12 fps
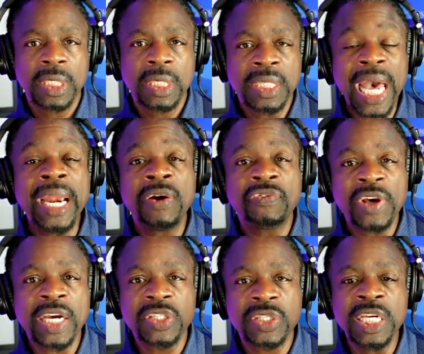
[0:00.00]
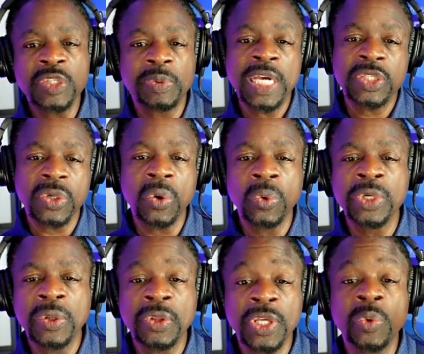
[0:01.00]
that affects things, but that's a whole
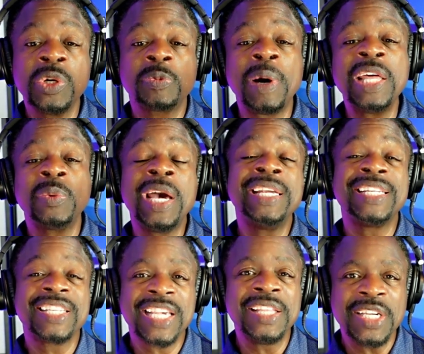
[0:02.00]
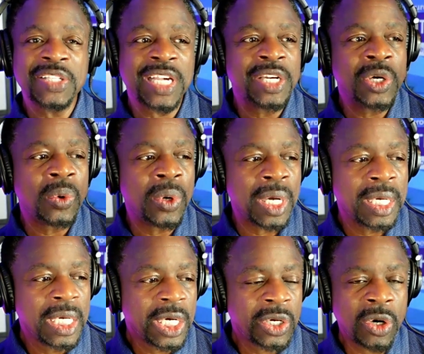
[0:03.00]
nother thing, which, by the way, I didn't say this. I know on
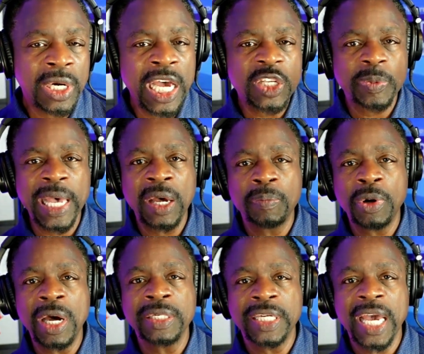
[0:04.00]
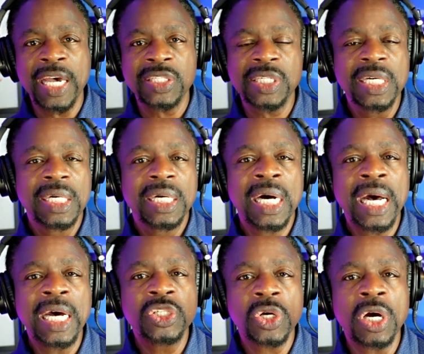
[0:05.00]
our last podcast,
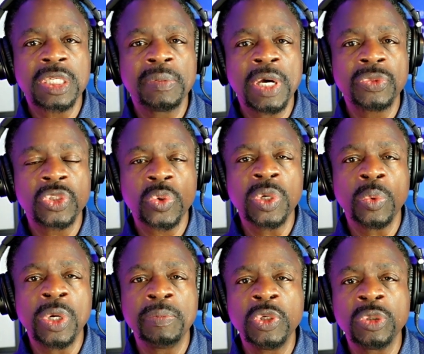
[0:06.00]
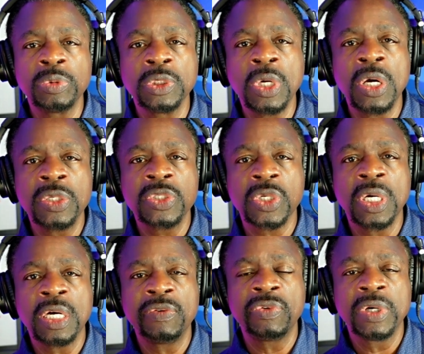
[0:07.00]
I talked about the 21 immutable laws
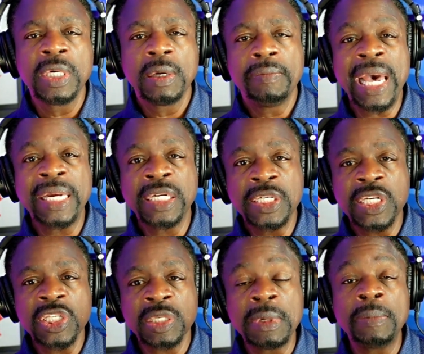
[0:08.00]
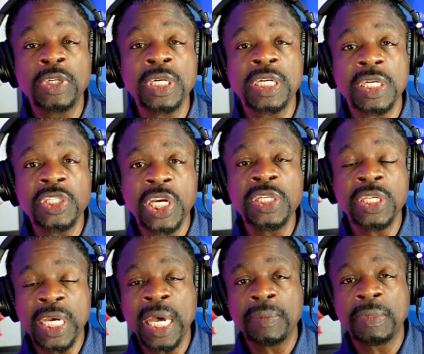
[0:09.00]
of magnetism, and I'm going to continue
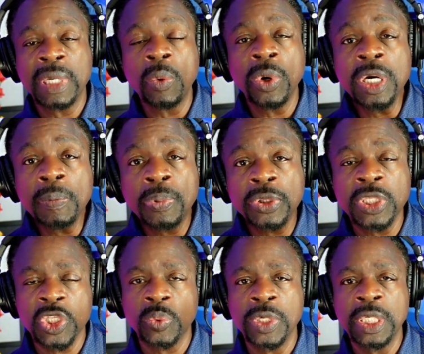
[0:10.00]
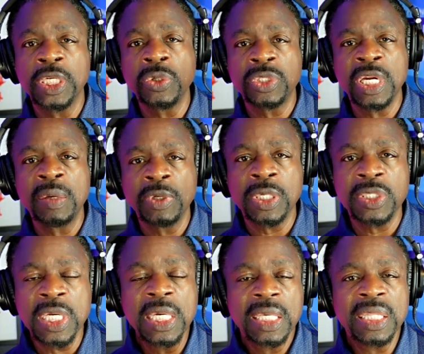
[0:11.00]
that. But I wanted to put this one in here today because
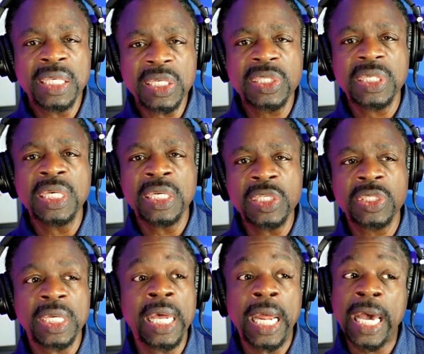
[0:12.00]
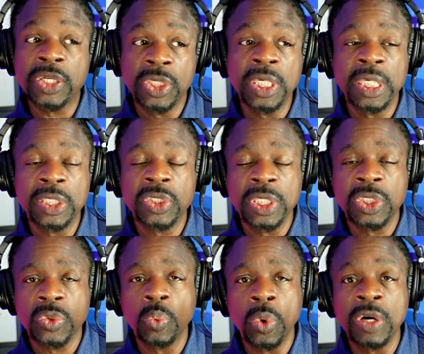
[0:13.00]
this is, and actually
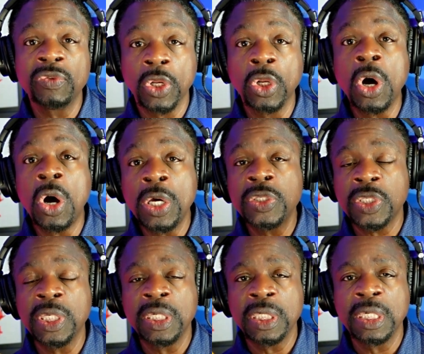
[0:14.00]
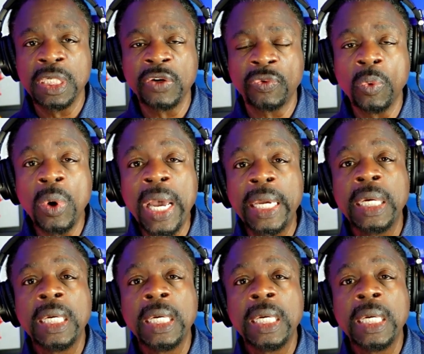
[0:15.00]
it's one of the laws in a different way,